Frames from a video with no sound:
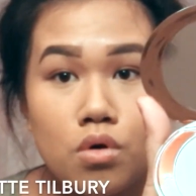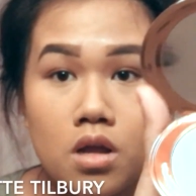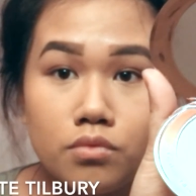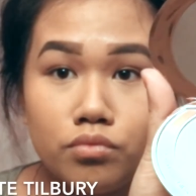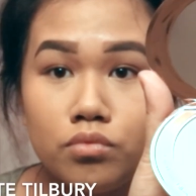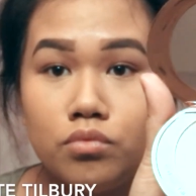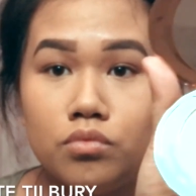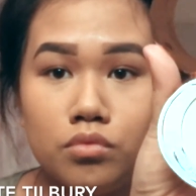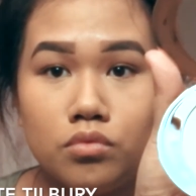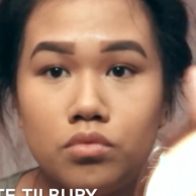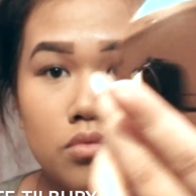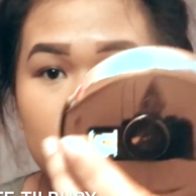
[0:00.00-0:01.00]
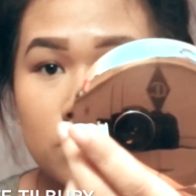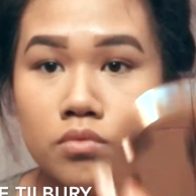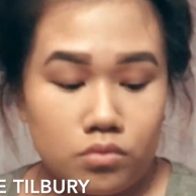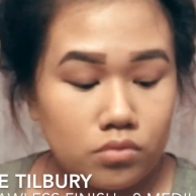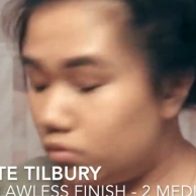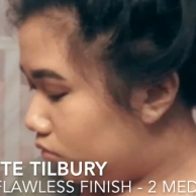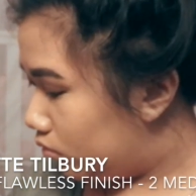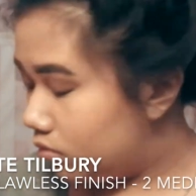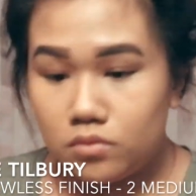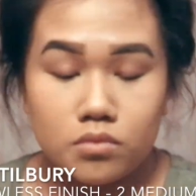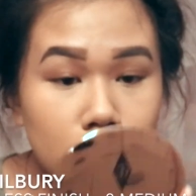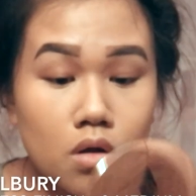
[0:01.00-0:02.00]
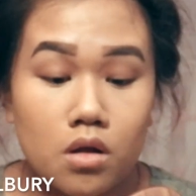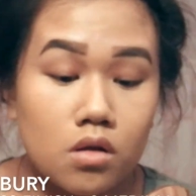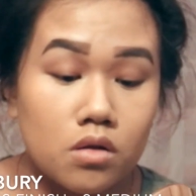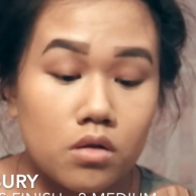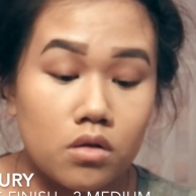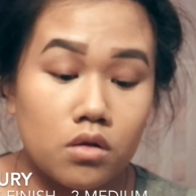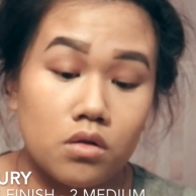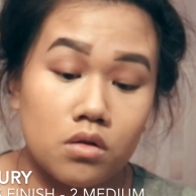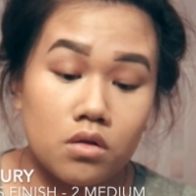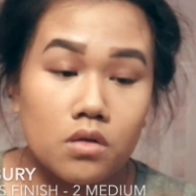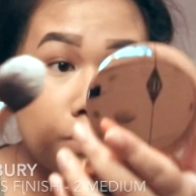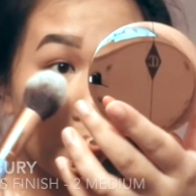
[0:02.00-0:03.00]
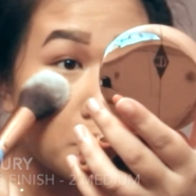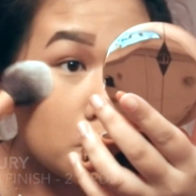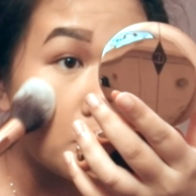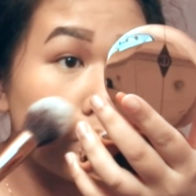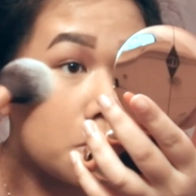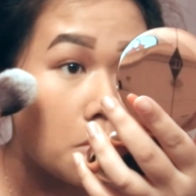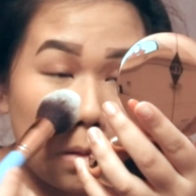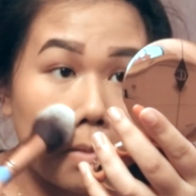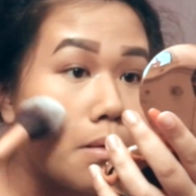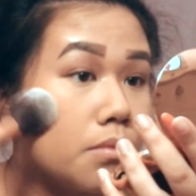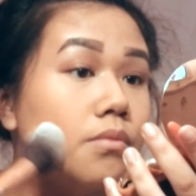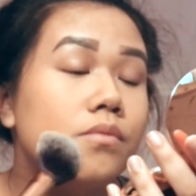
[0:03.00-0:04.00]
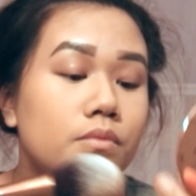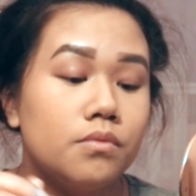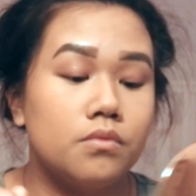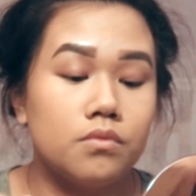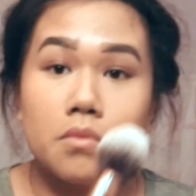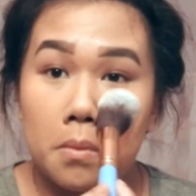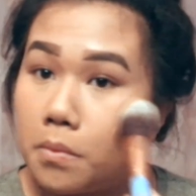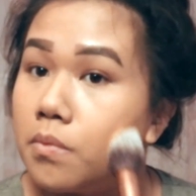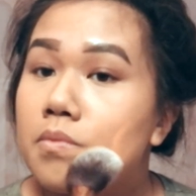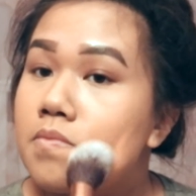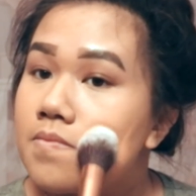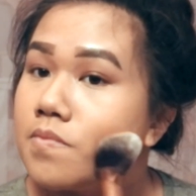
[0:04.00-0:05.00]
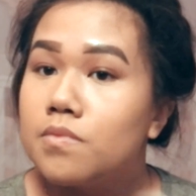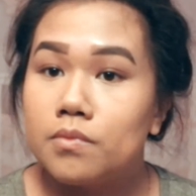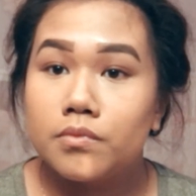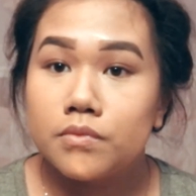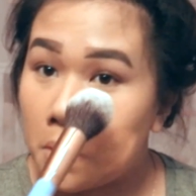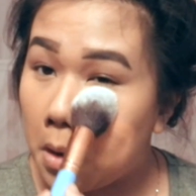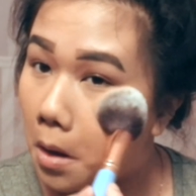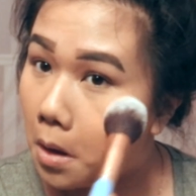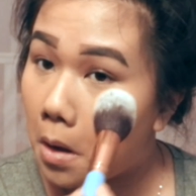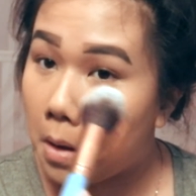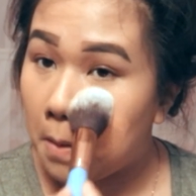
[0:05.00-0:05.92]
today is the Charlotte Tilbury Airbrush Flawless Finish Micropowder in the shade Medium.